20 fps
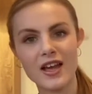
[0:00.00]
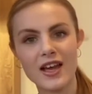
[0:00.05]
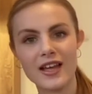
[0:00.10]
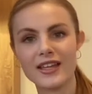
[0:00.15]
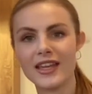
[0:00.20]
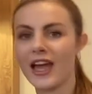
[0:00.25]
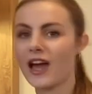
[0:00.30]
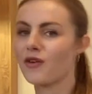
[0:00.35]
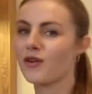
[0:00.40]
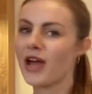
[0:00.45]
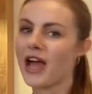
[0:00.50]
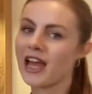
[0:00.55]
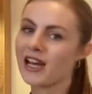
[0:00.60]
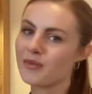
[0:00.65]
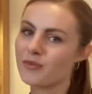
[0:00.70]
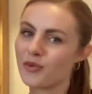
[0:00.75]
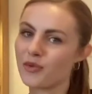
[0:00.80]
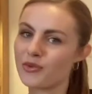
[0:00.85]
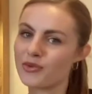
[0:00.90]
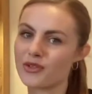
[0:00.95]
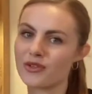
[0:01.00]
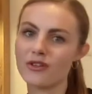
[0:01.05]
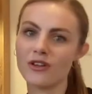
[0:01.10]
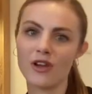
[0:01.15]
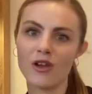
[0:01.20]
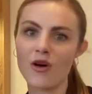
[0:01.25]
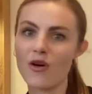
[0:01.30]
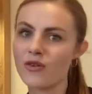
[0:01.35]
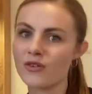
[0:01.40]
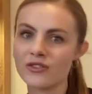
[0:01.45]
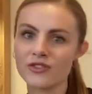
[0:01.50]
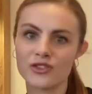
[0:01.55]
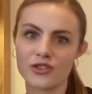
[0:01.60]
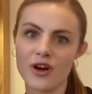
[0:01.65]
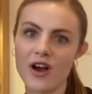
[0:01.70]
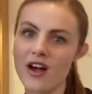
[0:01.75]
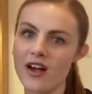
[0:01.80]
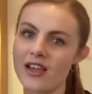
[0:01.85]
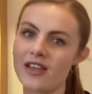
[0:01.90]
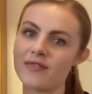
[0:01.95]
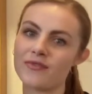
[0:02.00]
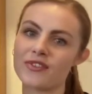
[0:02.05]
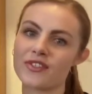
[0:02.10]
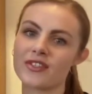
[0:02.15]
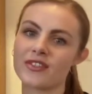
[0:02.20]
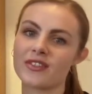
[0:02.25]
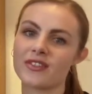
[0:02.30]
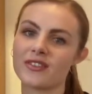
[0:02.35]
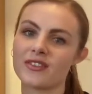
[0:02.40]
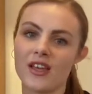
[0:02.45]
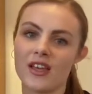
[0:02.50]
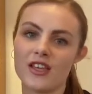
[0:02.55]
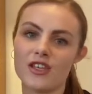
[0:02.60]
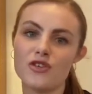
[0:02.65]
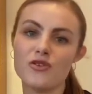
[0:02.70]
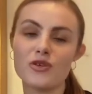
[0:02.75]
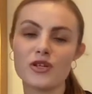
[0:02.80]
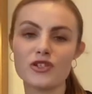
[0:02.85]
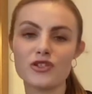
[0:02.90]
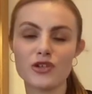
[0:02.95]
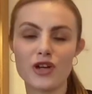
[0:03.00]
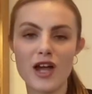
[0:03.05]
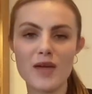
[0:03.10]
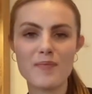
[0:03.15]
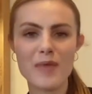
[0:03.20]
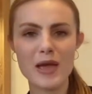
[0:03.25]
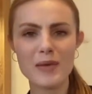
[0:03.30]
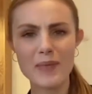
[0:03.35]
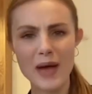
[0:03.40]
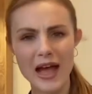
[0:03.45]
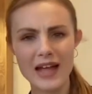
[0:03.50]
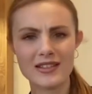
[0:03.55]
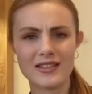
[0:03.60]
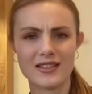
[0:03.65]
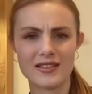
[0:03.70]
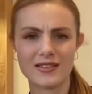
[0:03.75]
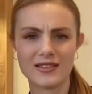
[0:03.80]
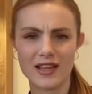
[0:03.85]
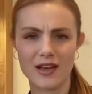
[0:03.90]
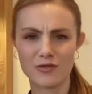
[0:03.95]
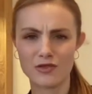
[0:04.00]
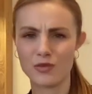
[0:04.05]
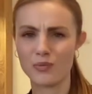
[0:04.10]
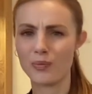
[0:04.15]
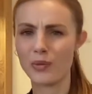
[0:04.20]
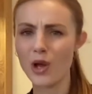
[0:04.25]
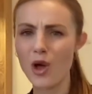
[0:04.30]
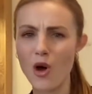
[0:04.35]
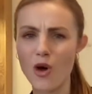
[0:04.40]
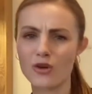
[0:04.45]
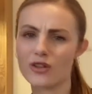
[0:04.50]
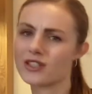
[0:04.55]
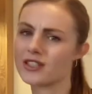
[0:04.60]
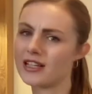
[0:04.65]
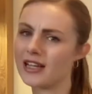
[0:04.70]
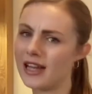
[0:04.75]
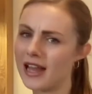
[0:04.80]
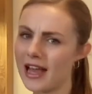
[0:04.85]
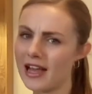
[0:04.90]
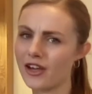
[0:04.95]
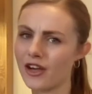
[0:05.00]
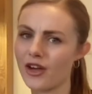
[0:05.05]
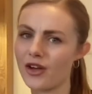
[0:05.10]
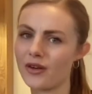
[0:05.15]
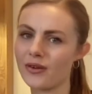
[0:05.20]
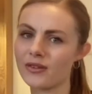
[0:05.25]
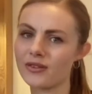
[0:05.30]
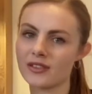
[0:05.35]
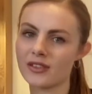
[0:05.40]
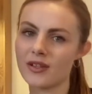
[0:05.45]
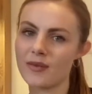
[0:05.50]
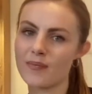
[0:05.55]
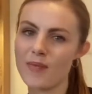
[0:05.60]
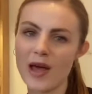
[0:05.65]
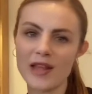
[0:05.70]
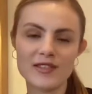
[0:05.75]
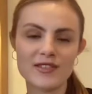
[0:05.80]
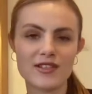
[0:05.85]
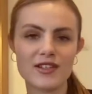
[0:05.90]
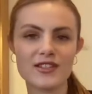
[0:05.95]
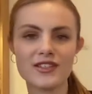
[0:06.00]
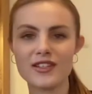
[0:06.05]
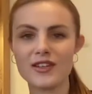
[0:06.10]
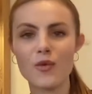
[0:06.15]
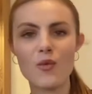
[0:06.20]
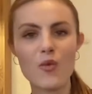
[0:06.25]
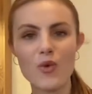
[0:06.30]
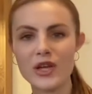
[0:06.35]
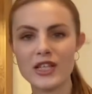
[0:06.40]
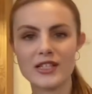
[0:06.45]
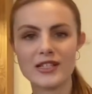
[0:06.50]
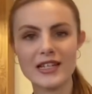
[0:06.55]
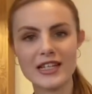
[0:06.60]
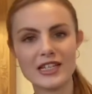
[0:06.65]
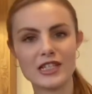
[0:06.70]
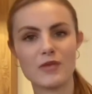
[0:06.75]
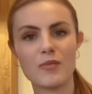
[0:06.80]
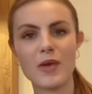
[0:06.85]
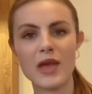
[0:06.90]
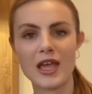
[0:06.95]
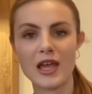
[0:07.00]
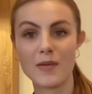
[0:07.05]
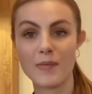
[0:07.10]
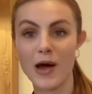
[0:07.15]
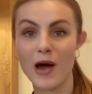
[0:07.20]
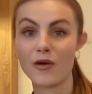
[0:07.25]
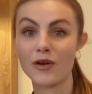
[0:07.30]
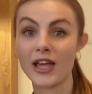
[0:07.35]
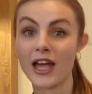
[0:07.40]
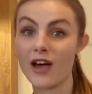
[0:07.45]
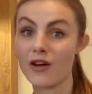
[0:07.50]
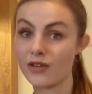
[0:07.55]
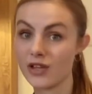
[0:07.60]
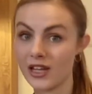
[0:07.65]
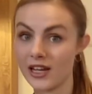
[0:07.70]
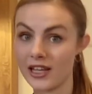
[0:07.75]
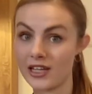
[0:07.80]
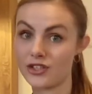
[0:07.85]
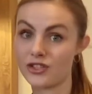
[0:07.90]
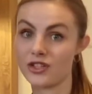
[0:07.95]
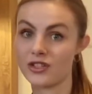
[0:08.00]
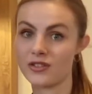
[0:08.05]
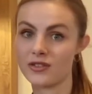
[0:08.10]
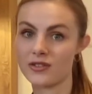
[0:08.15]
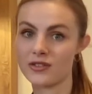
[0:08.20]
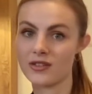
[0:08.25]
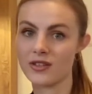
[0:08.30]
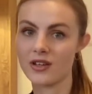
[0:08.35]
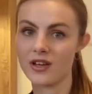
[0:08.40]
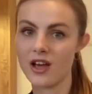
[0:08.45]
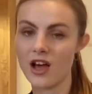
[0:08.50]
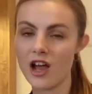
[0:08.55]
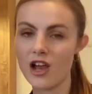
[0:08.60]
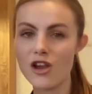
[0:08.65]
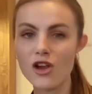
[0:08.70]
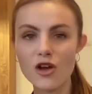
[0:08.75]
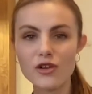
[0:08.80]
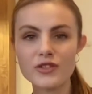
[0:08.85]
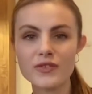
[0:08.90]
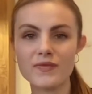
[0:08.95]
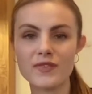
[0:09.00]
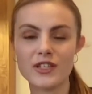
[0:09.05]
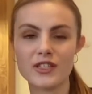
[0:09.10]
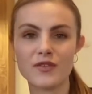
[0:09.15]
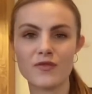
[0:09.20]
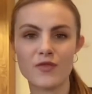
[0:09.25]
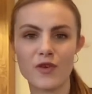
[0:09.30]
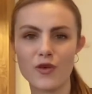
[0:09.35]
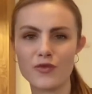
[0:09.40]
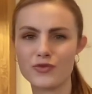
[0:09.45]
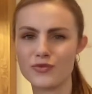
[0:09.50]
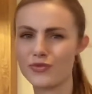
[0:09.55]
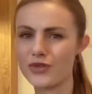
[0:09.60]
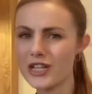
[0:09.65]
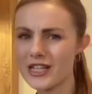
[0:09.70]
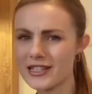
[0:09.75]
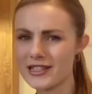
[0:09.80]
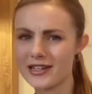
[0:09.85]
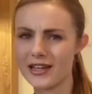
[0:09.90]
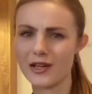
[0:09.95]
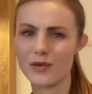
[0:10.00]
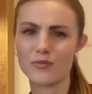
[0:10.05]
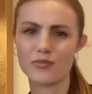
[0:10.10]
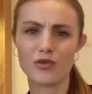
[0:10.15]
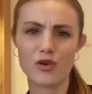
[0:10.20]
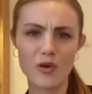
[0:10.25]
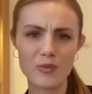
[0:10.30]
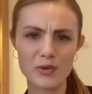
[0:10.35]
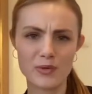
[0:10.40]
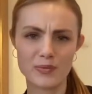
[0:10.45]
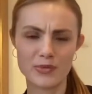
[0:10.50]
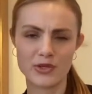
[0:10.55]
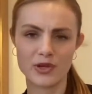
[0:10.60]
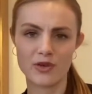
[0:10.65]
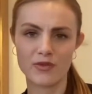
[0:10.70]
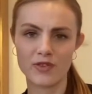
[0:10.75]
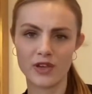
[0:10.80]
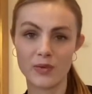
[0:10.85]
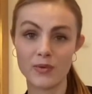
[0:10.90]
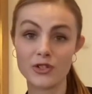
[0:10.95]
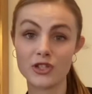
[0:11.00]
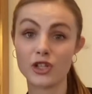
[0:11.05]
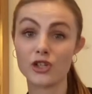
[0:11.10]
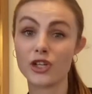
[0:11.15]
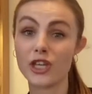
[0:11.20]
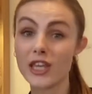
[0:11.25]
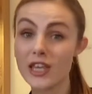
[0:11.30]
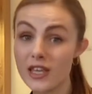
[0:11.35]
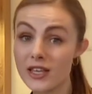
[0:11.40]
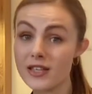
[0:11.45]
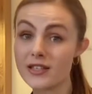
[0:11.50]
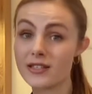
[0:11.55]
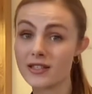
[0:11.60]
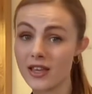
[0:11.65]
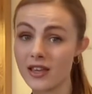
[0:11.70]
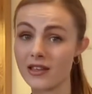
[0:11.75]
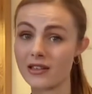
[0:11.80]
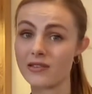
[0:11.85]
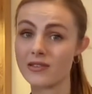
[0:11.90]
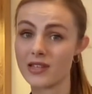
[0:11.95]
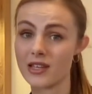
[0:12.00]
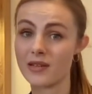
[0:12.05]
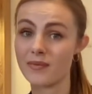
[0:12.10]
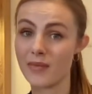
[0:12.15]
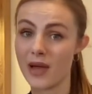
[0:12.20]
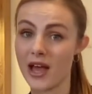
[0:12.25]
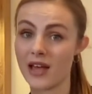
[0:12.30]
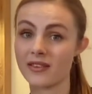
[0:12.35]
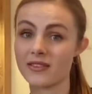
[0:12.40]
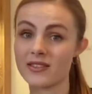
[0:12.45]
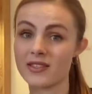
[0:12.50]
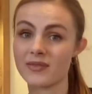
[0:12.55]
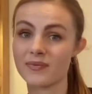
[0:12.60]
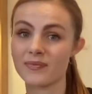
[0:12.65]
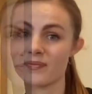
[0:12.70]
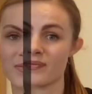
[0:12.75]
Count animals on long drives. You can try and make patterns out of blocks and Lego. Maths doesn't always need to be about calculations. A lot of this involves reasoning and problem solving, which are key skills in maths.